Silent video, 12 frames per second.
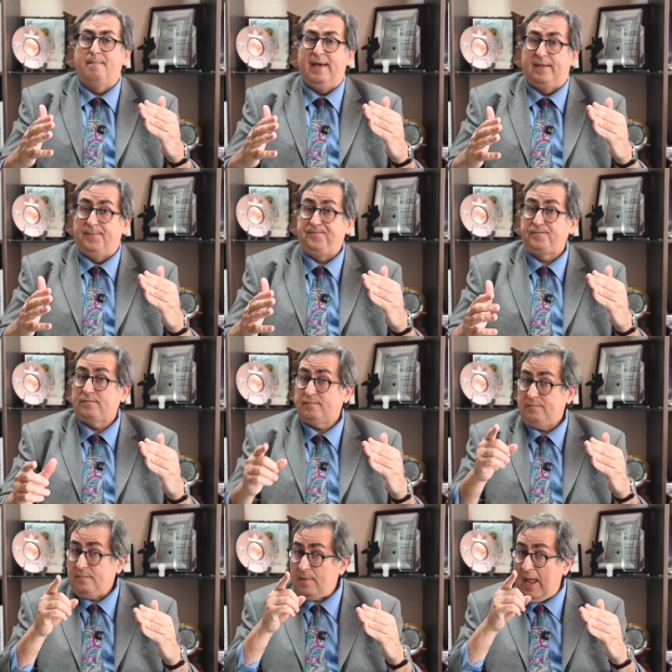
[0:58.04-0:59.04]
be met.
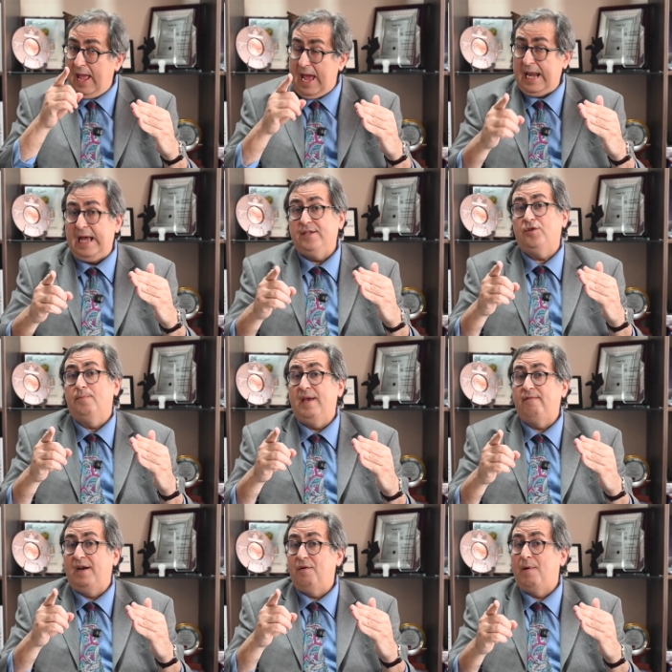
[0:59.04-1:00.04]
And as you
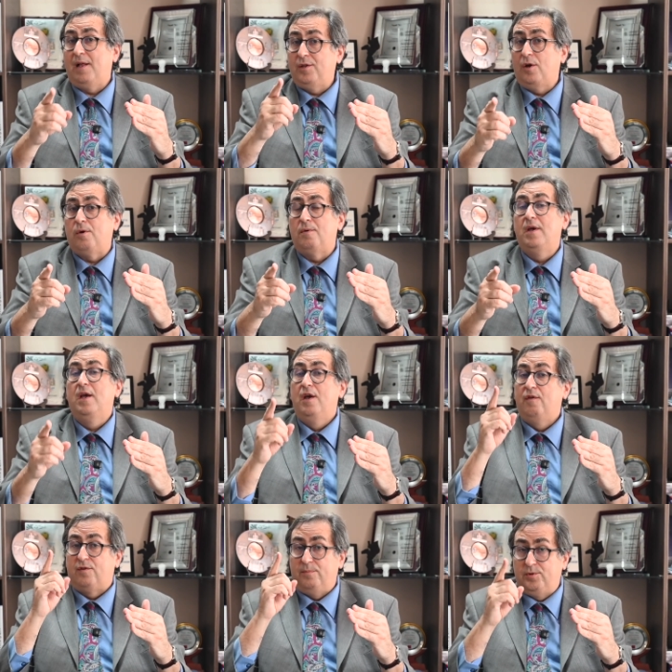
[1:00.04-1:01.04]
may very well know,
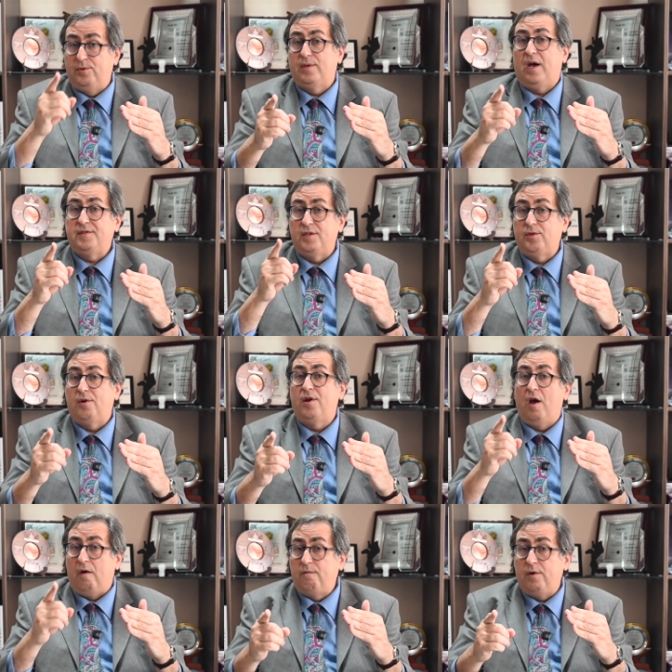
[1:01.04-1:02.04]
from
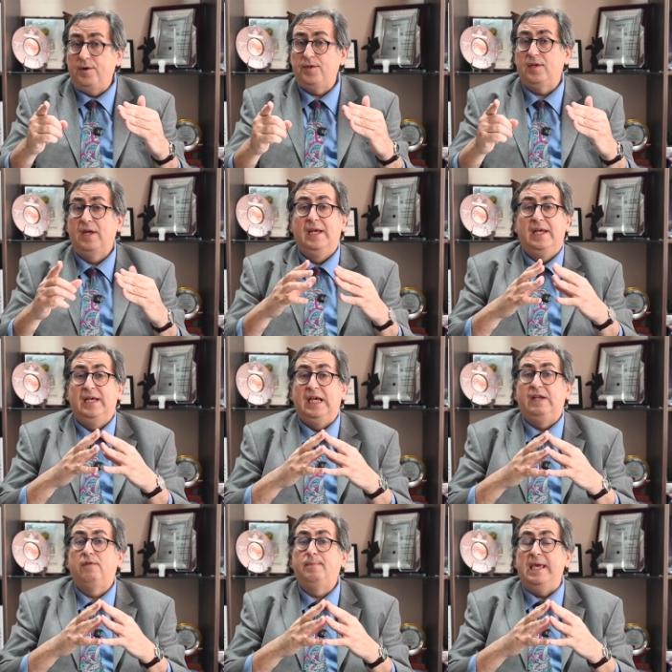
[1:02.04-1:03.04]
2030 onwards,
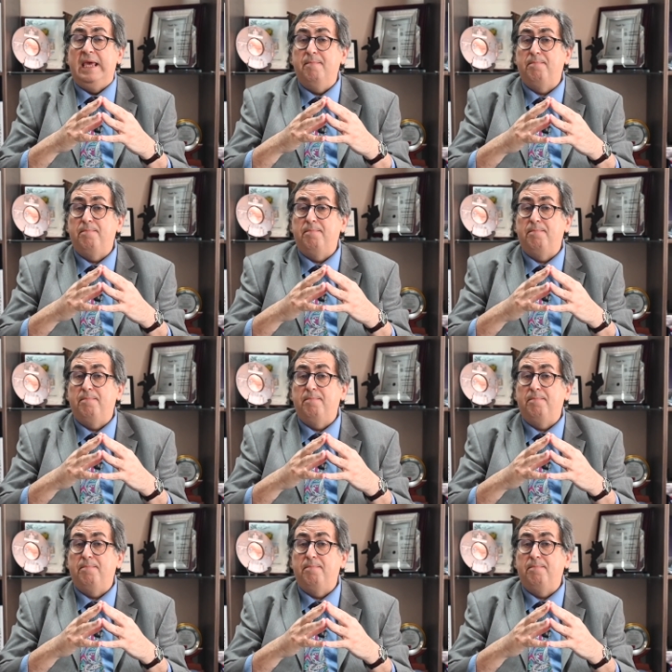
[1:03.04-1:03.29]
it will be